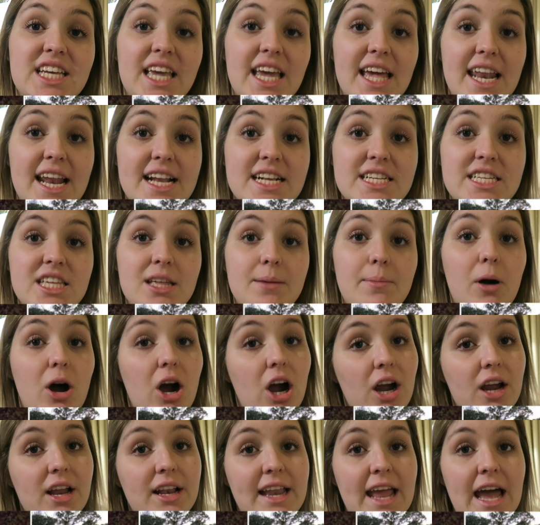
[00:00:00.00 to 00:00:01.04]
to get into the
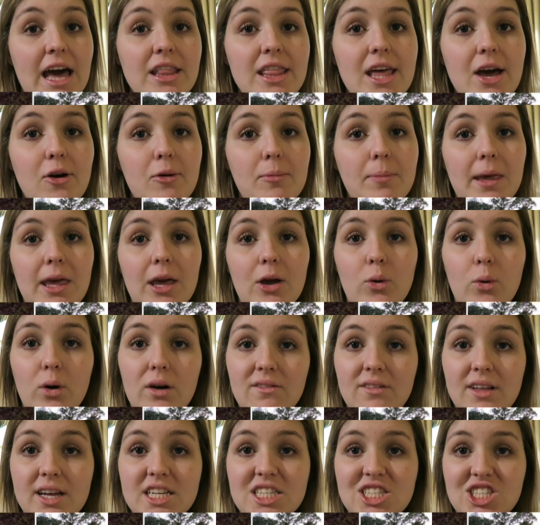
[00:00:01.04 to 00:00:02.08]
park. Now that would be
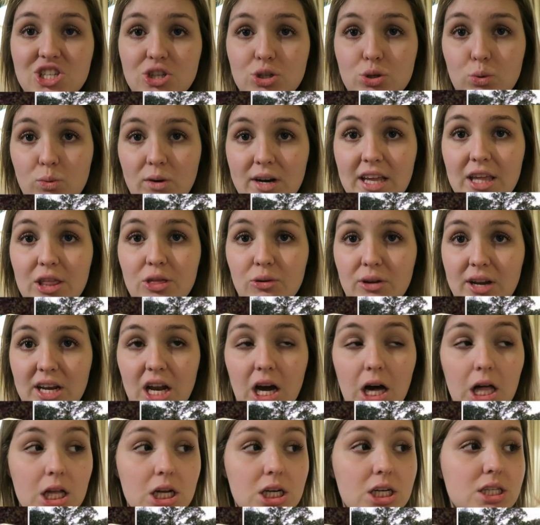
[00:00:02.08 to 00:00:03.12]
equivalent to
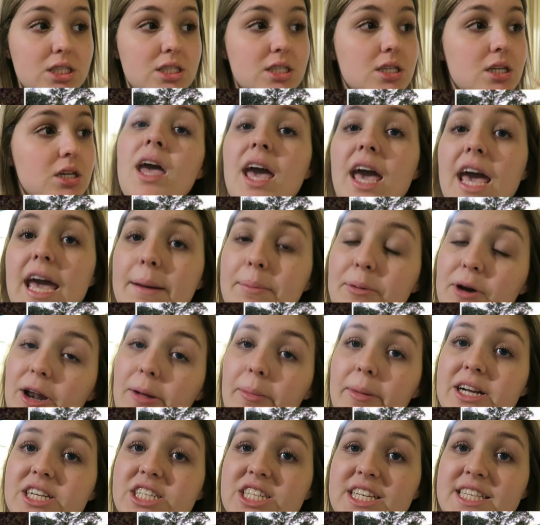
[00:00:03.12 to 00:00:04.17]
$23. It pretty
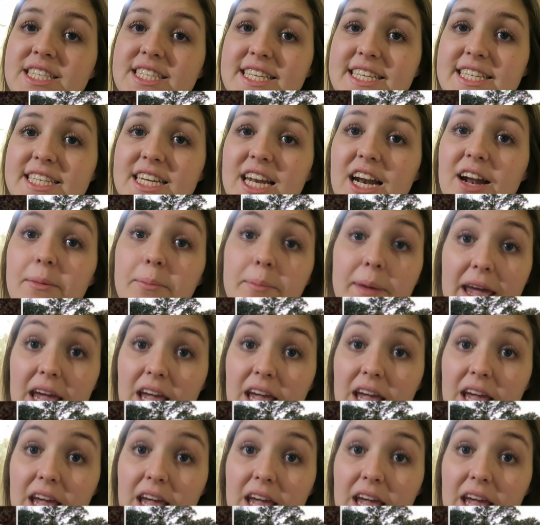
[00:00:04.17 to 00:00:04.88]
much consisted of